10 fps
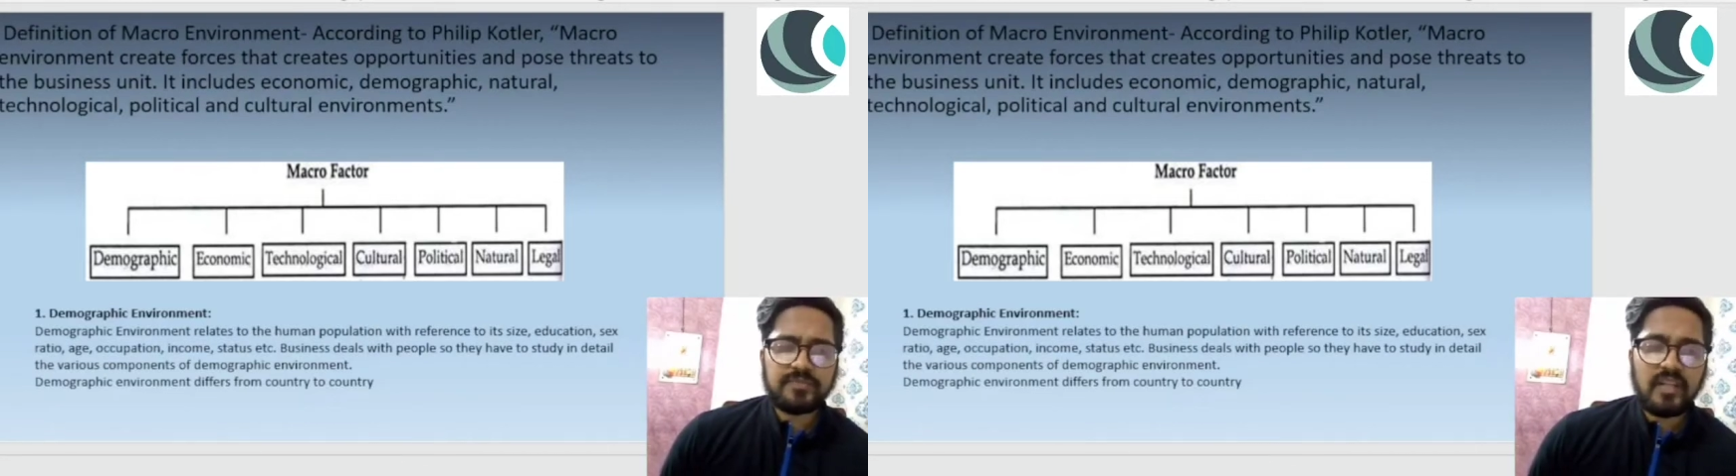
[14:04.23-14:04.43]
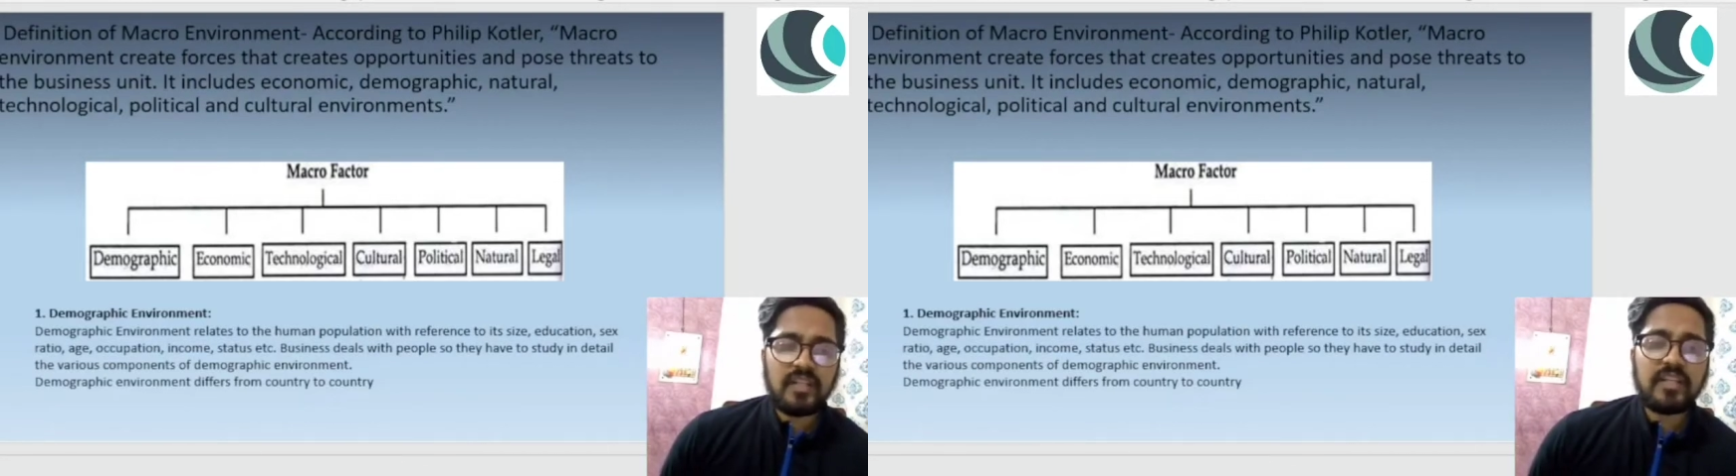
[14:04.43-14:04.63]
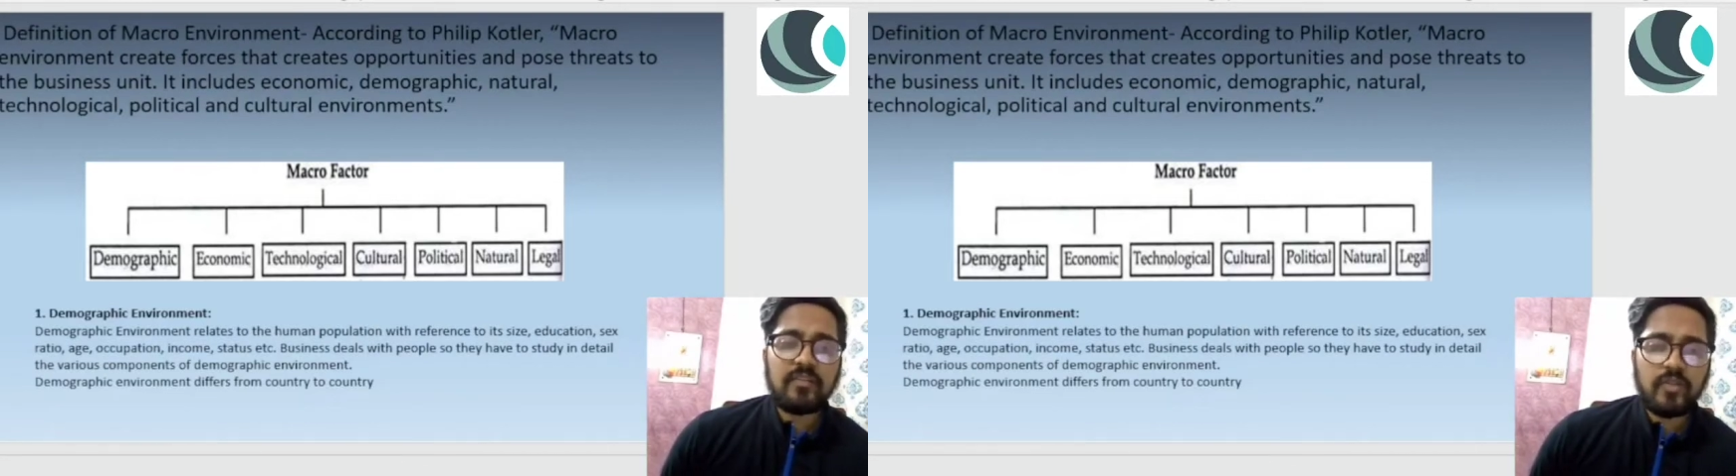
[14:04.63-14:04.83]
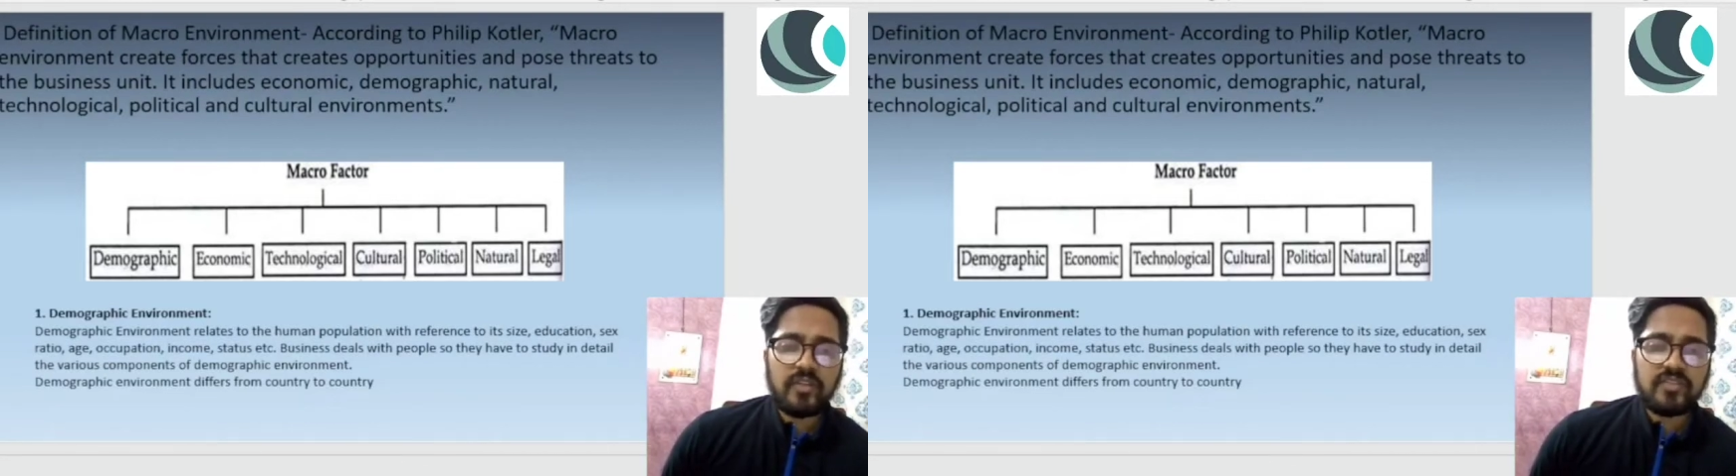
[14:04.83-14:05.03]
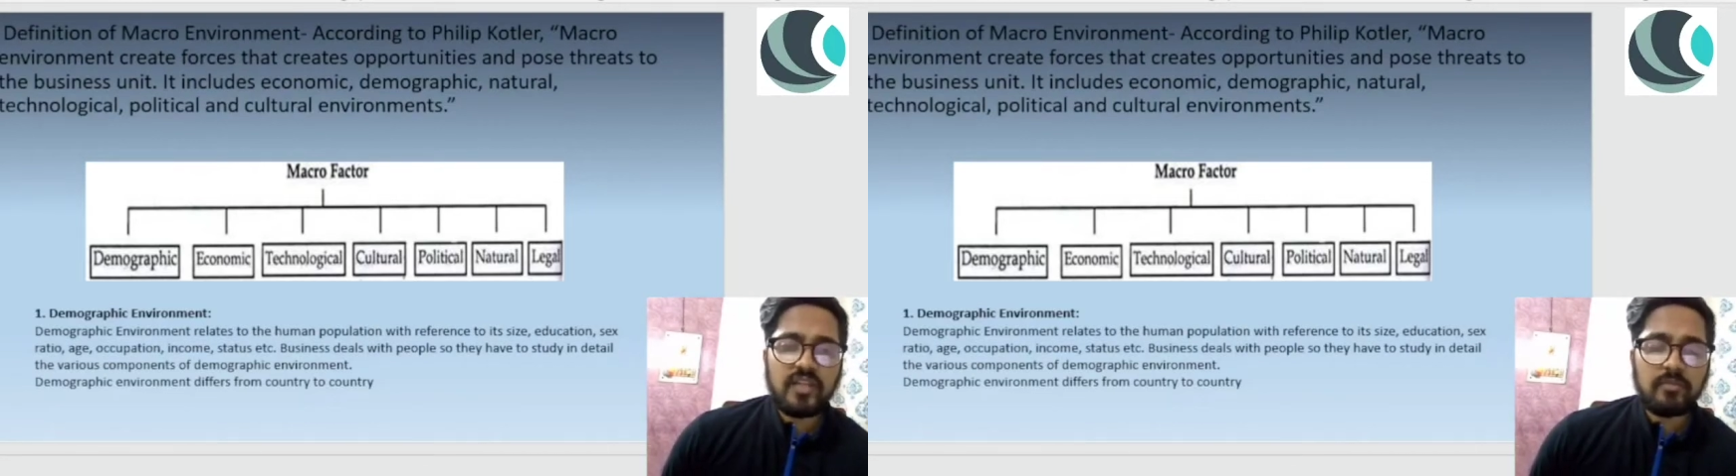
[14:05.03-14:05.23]
I'll give you an
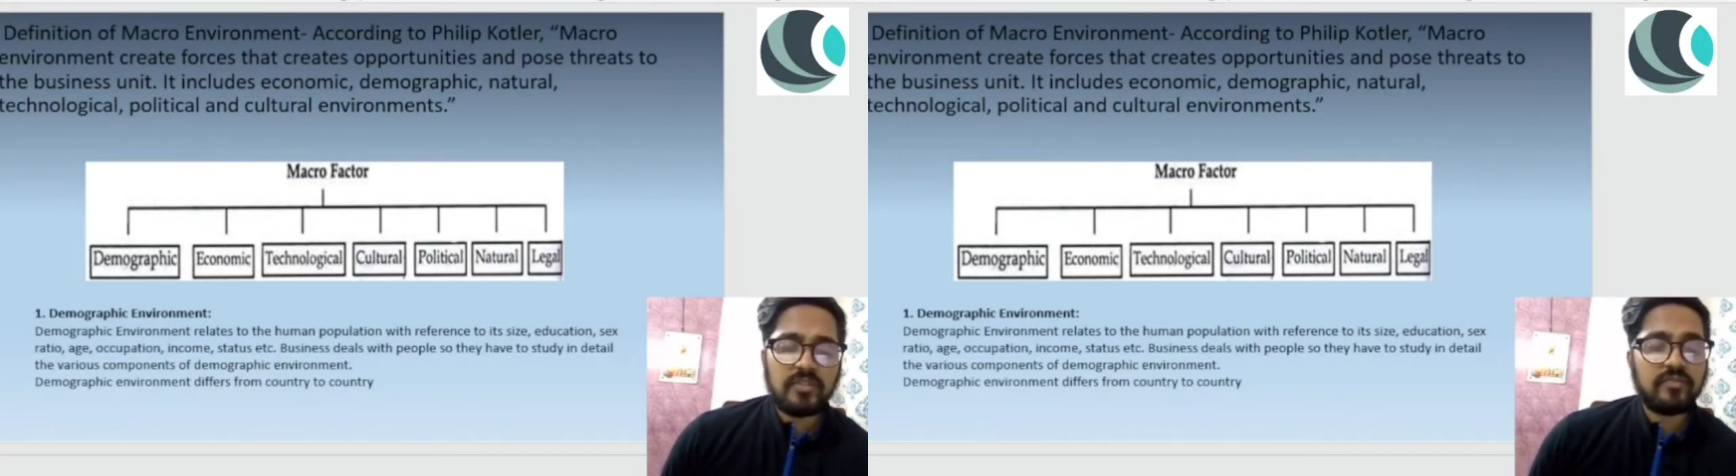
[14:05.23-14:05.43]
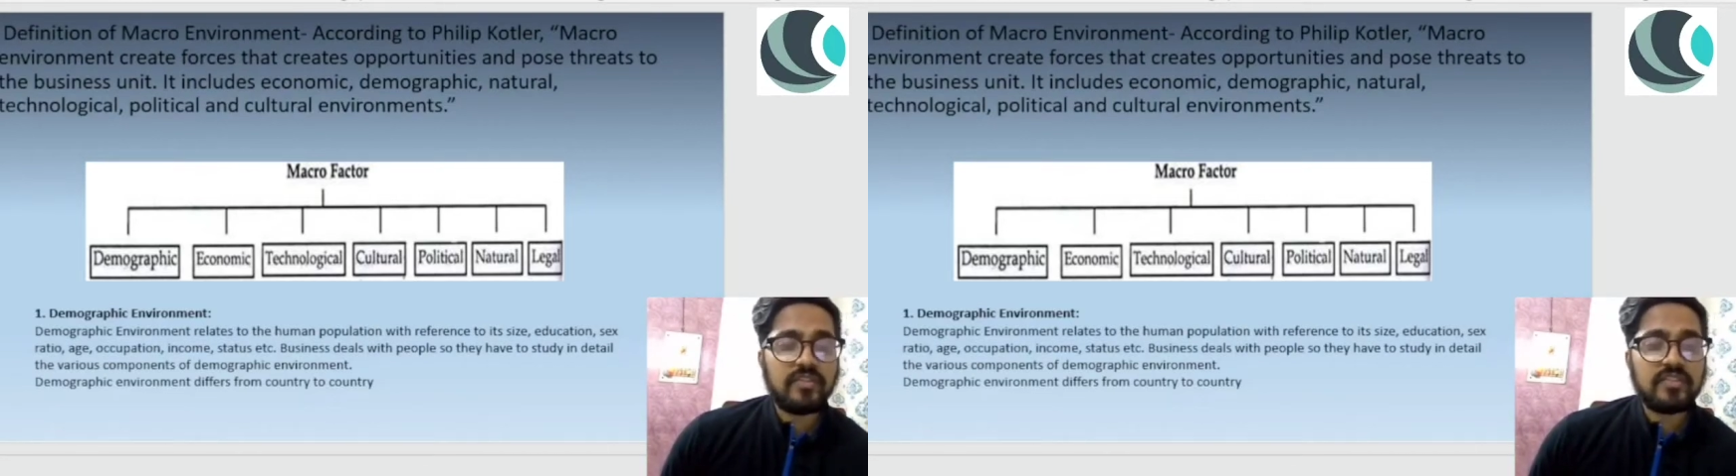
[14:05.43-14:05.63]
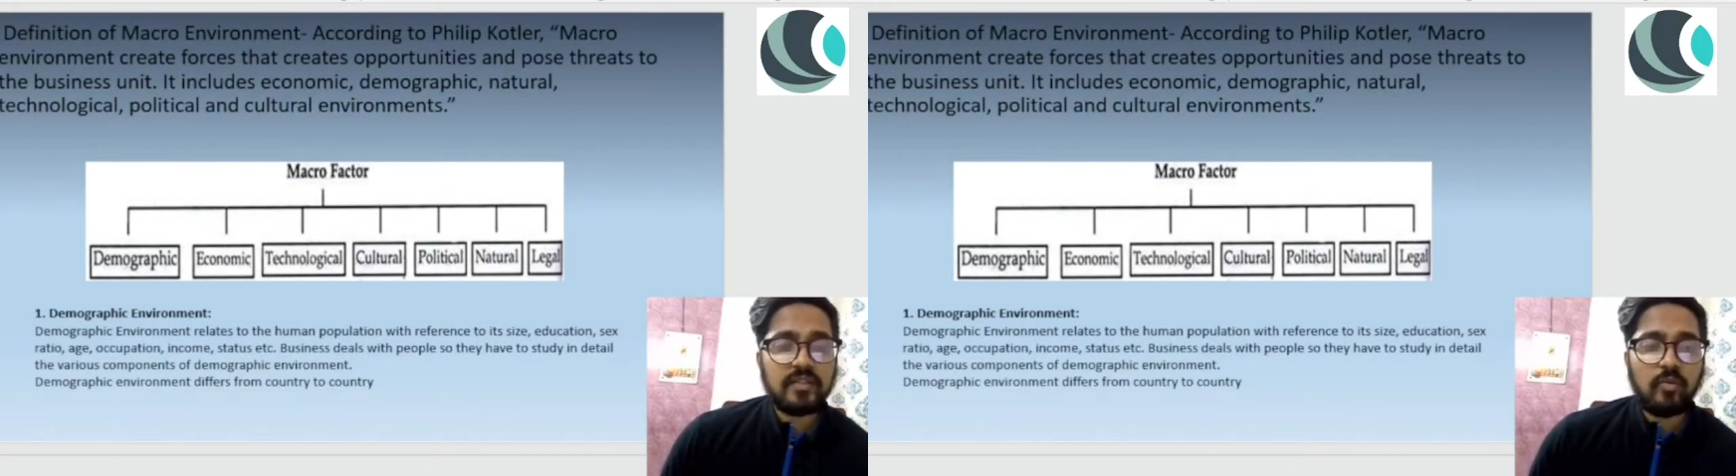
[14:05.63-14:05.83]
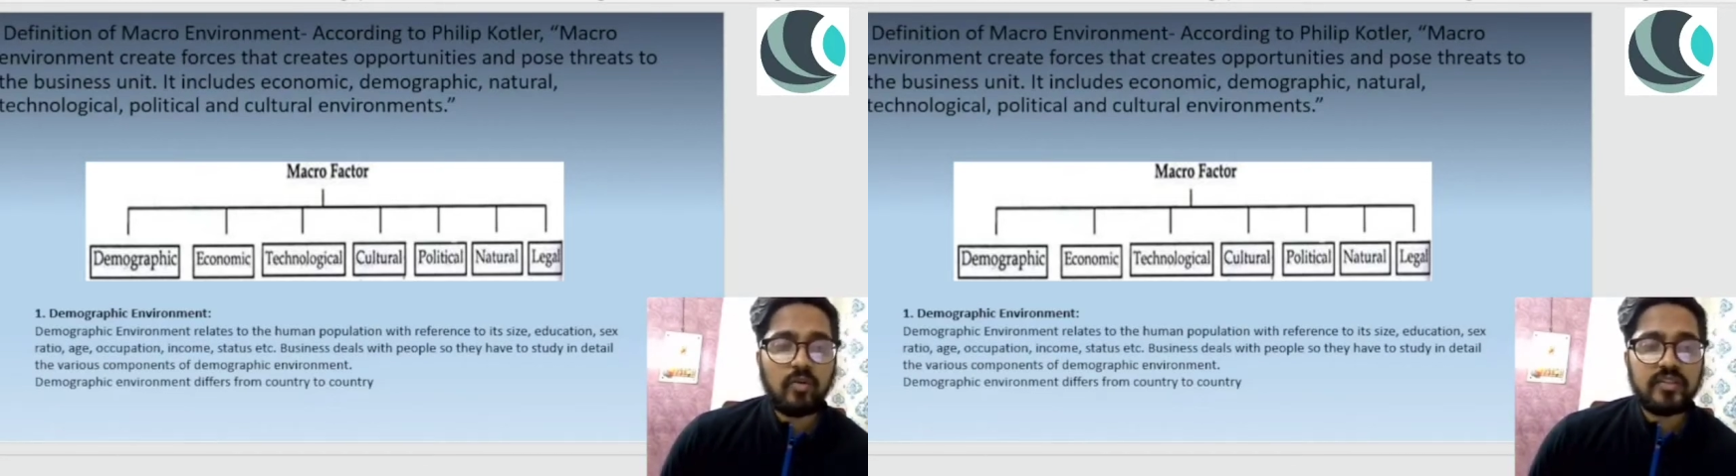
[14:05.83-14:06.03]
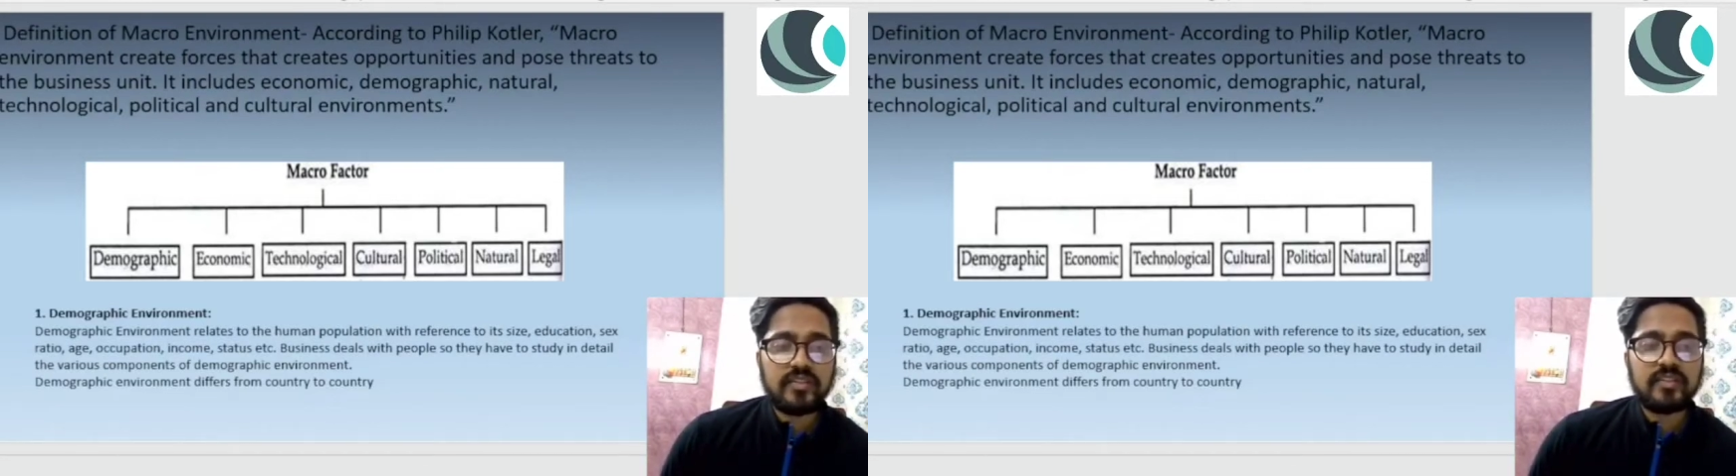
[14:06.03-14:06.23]
example: the fiscal
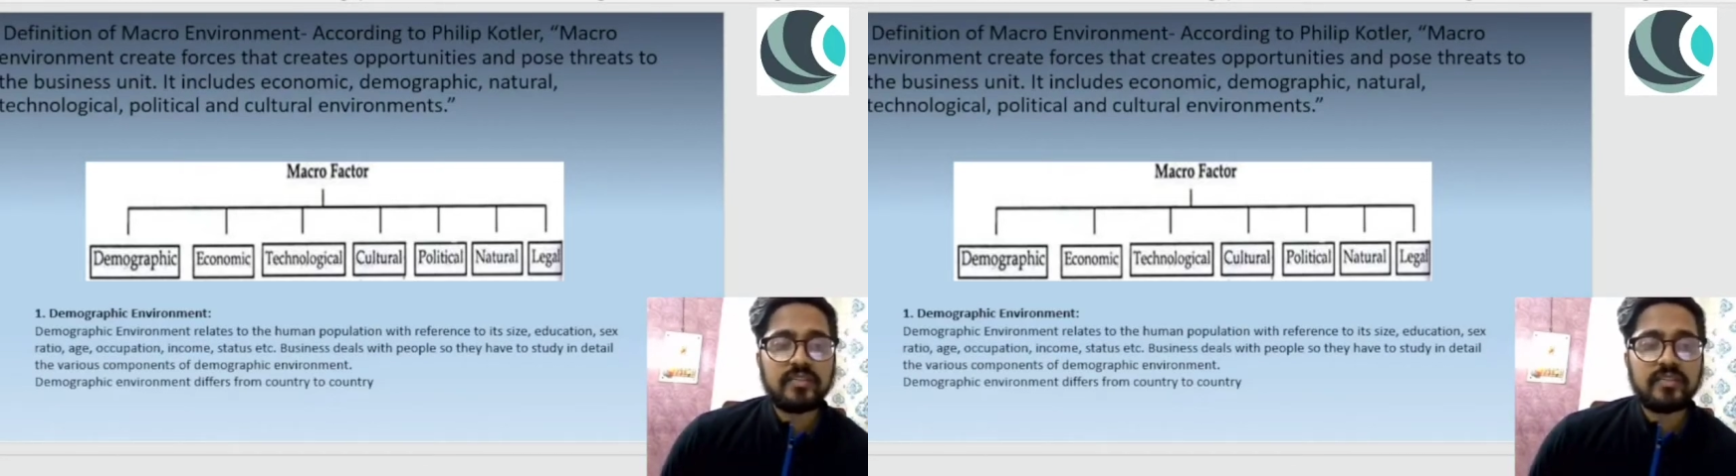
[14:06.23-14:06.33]
policy.